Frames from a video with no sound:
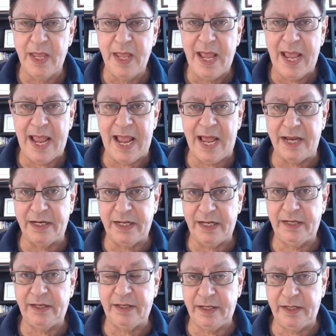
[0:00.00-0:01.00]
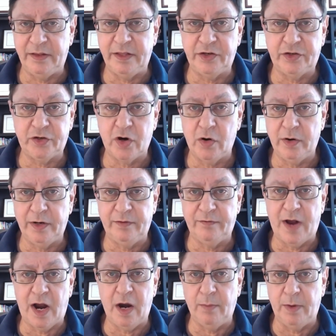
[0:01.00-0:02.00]
And in this current
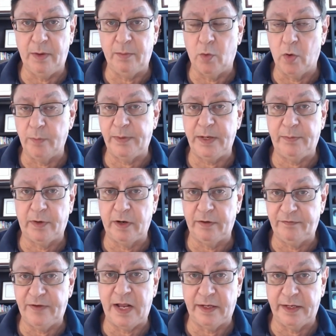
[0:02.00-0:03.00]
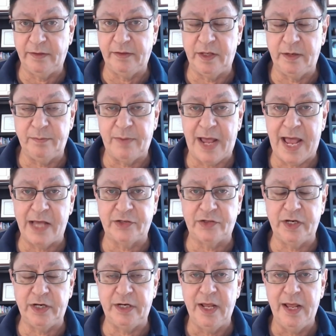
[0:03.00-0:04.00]
environment, more people are failing than
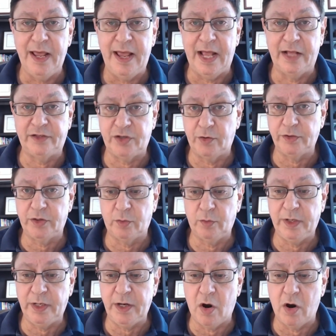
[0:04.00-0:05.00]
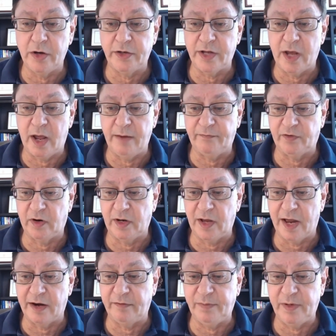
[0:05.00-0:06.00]
passing. And so it's a really hard time for a lot
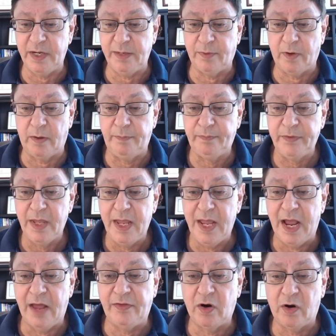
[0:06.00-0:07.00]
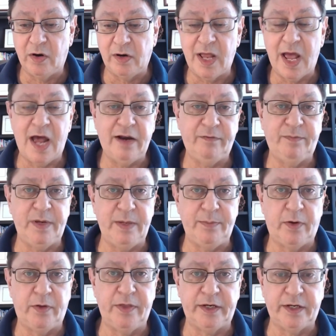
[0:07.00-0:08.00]
of people. And there are a lot of people
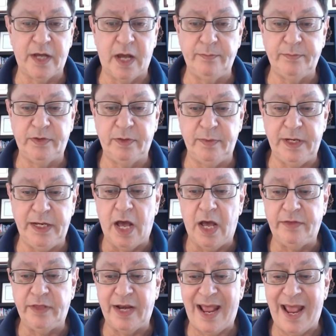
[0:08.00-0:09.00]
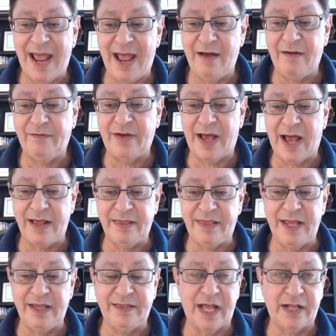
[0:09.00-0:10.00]
that come to me that have, I
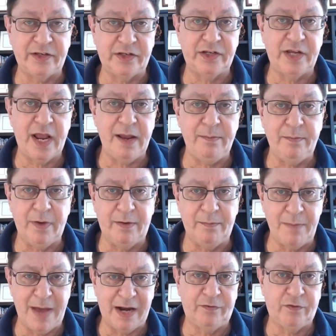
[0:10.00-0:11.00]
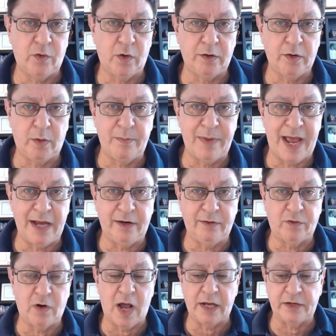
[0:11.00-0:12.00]
think, that same metaphorical bag of
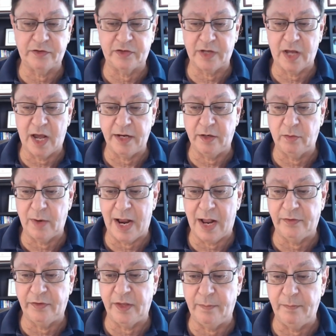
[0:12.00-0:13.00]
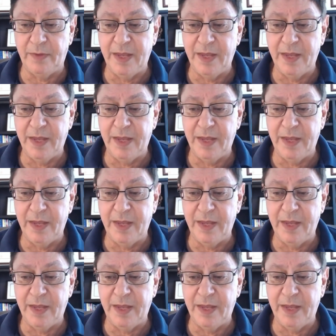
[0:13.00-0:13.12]
rocks tied around them.